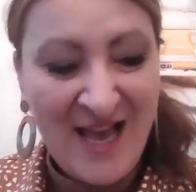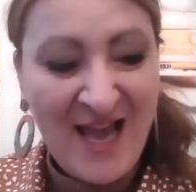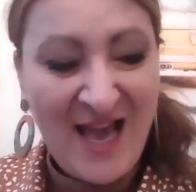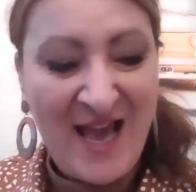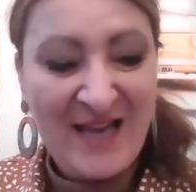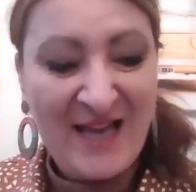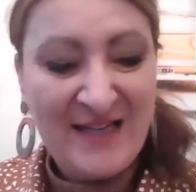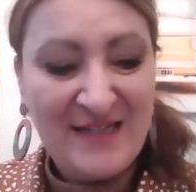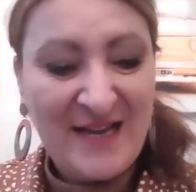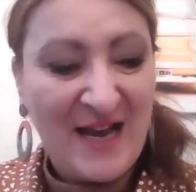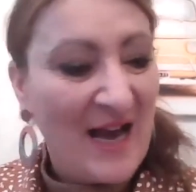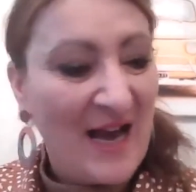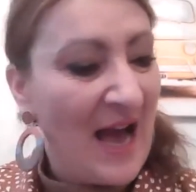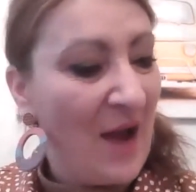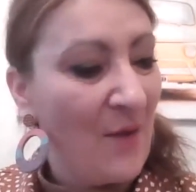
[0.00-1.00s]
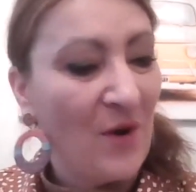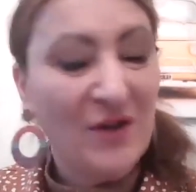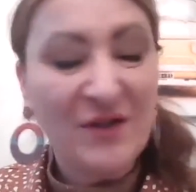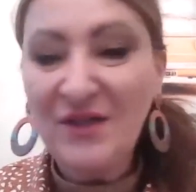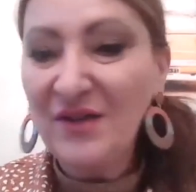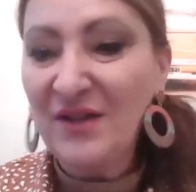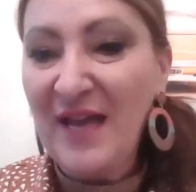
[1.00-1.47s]
And I
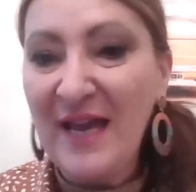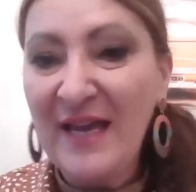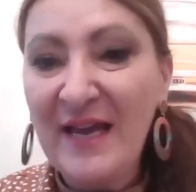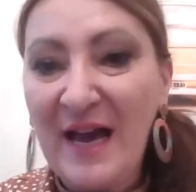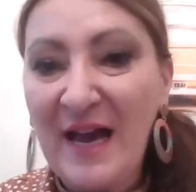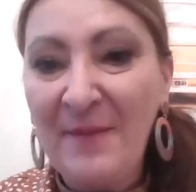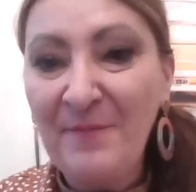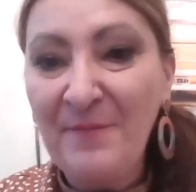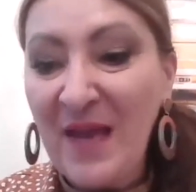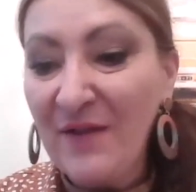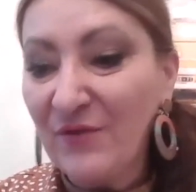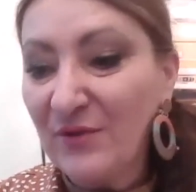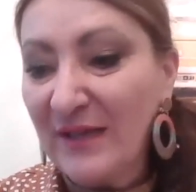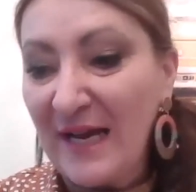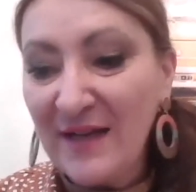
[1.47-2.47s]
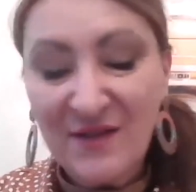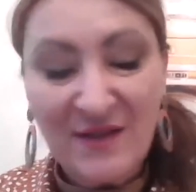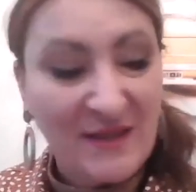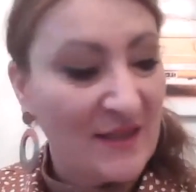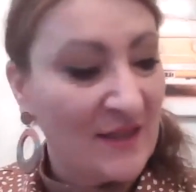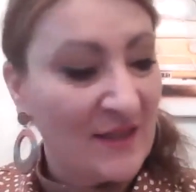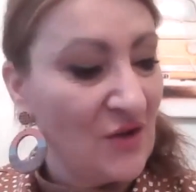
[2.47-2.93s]
want to thank everyone else
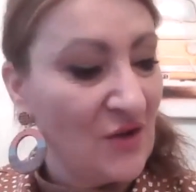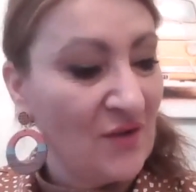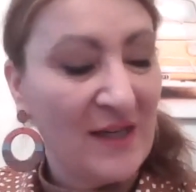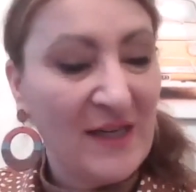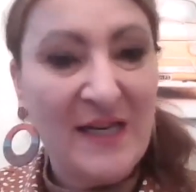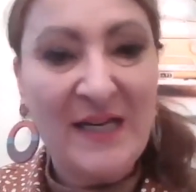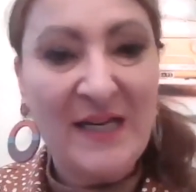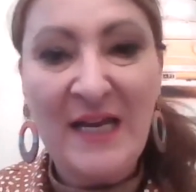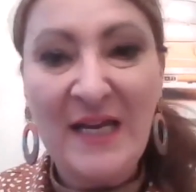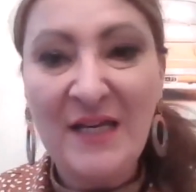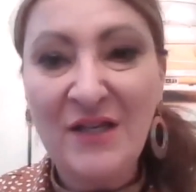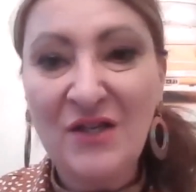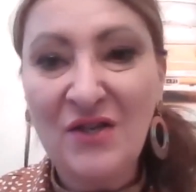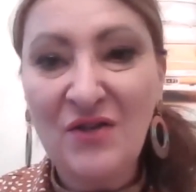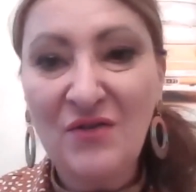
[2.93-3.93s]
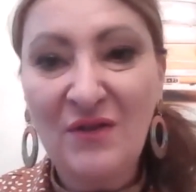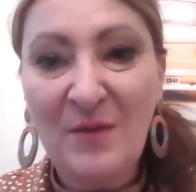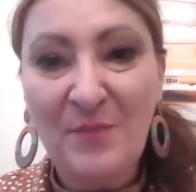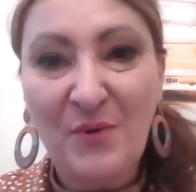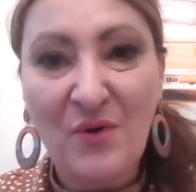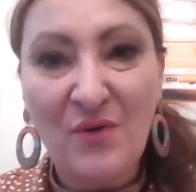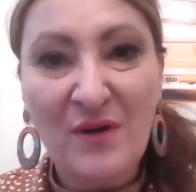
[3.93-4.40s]
that is tuning into the
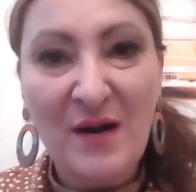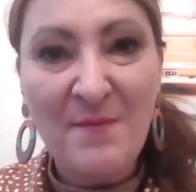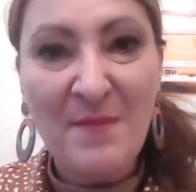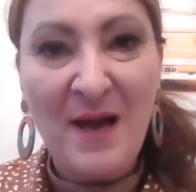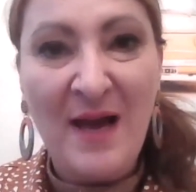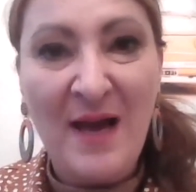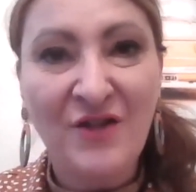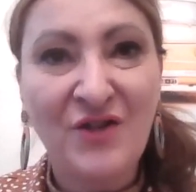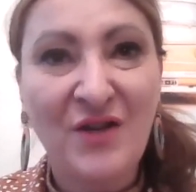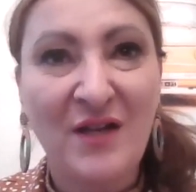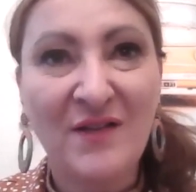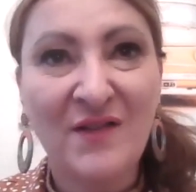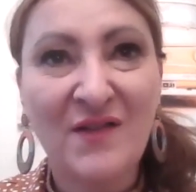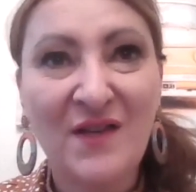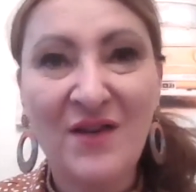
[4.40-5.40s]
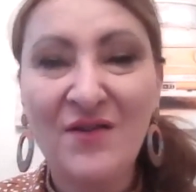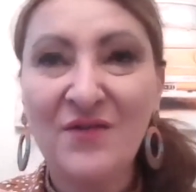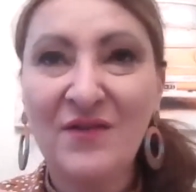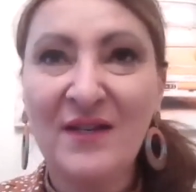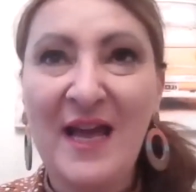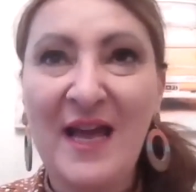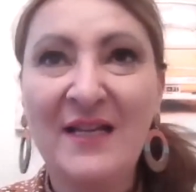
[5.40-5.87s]
program. I shall see you
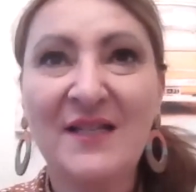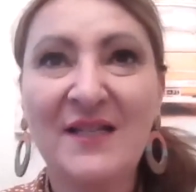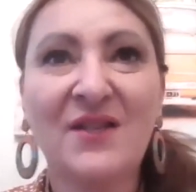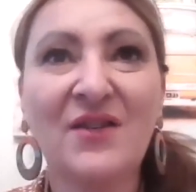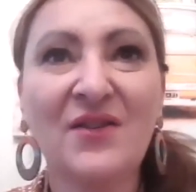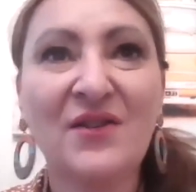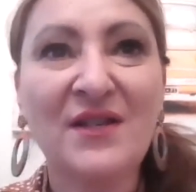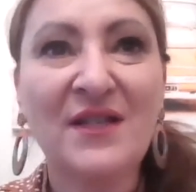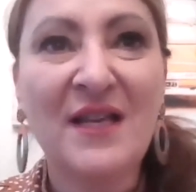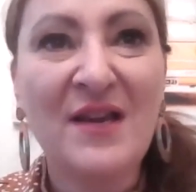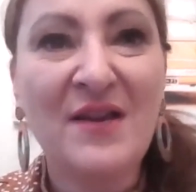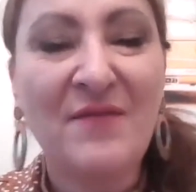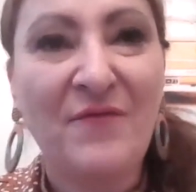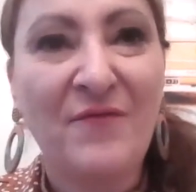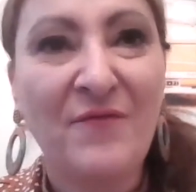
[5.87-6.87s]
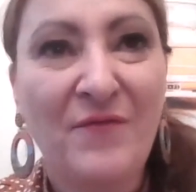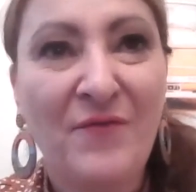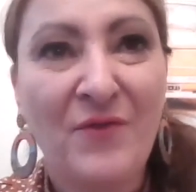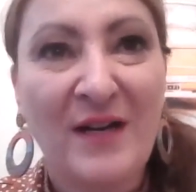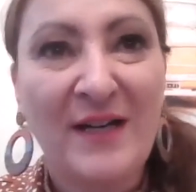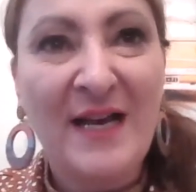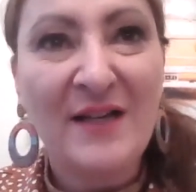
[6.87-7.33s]
next Thursday
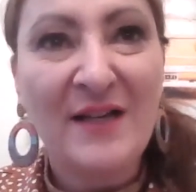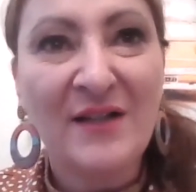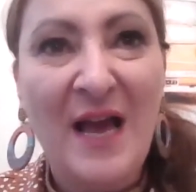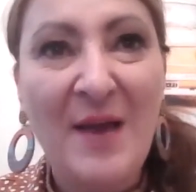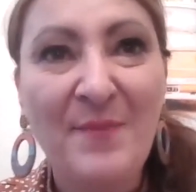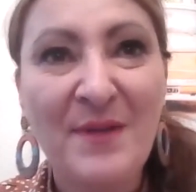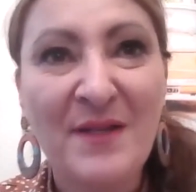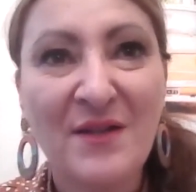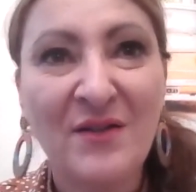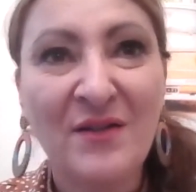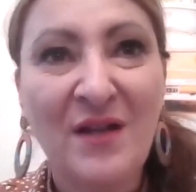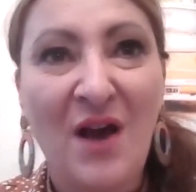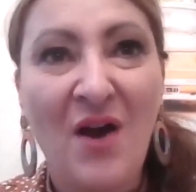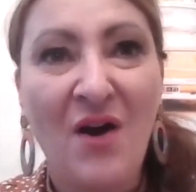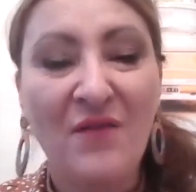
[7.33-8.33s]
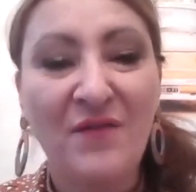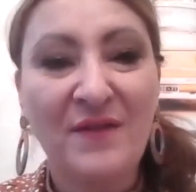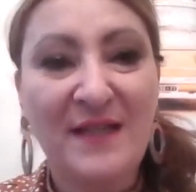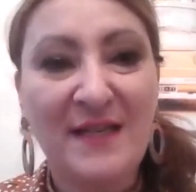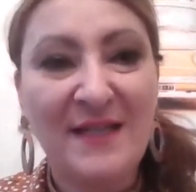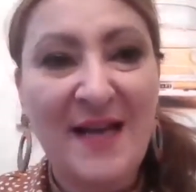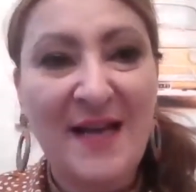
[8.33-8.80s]
for another episode of
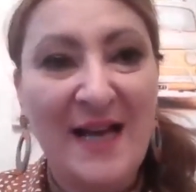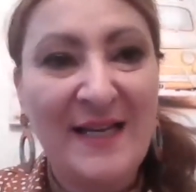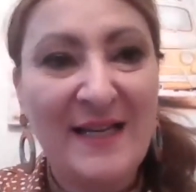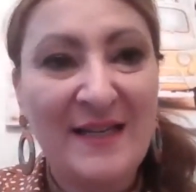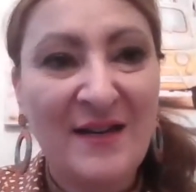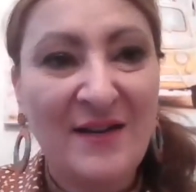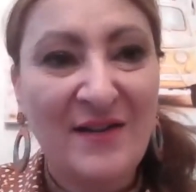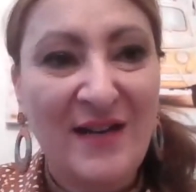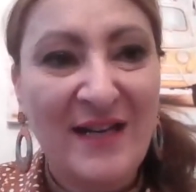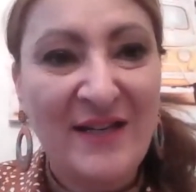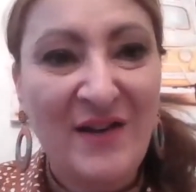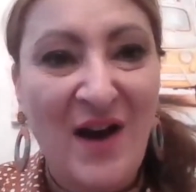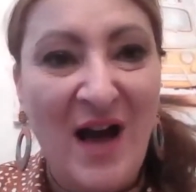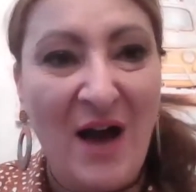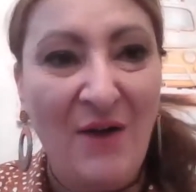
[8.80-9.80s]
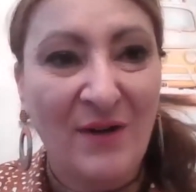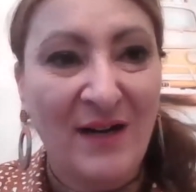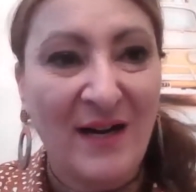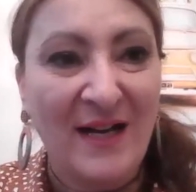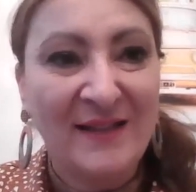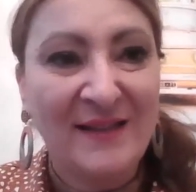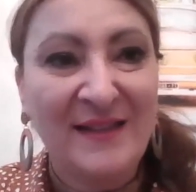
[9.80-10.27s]
the Italian Radio Hour.
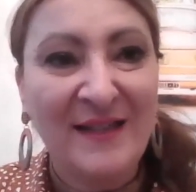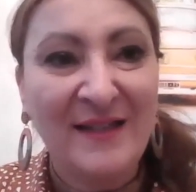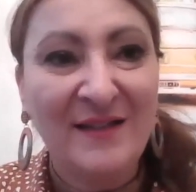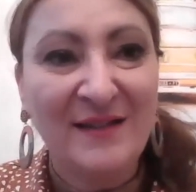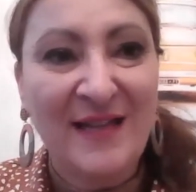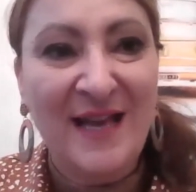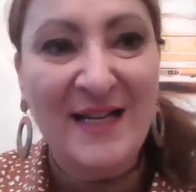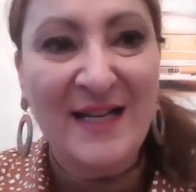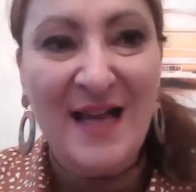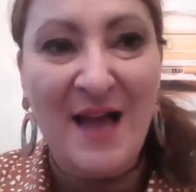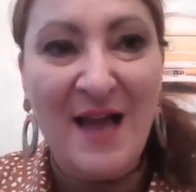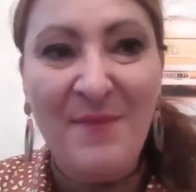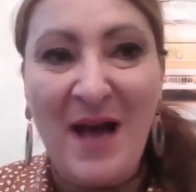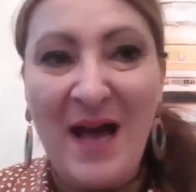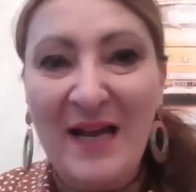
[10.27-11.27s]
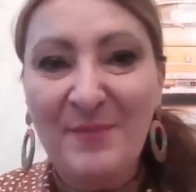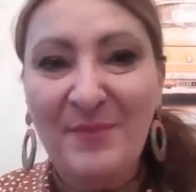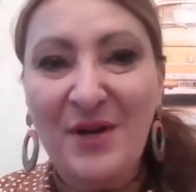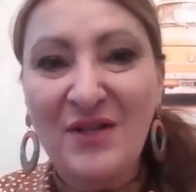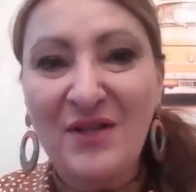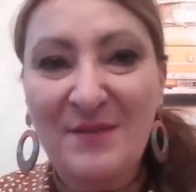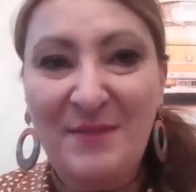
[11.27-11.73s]
Until next time, alla
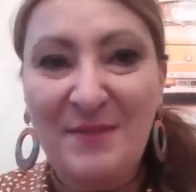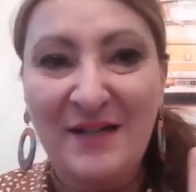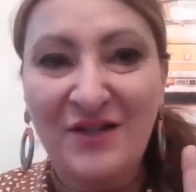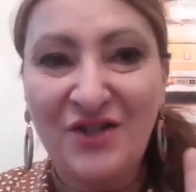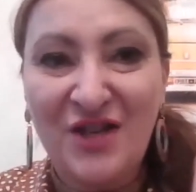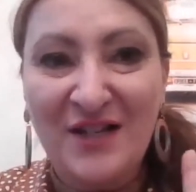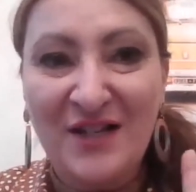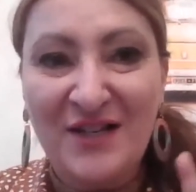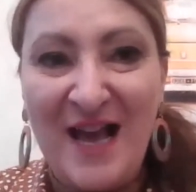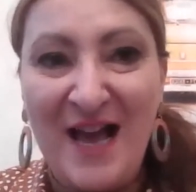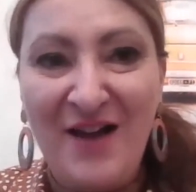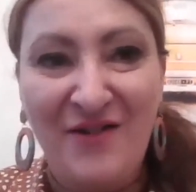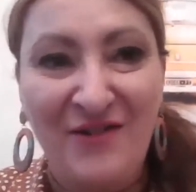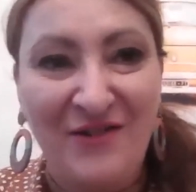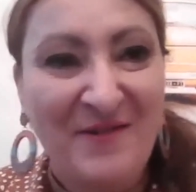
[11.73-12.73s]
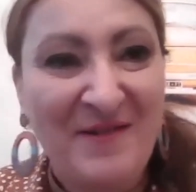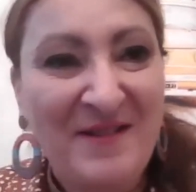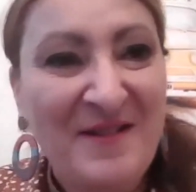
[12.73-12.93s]
prossima. Ciao, ciao.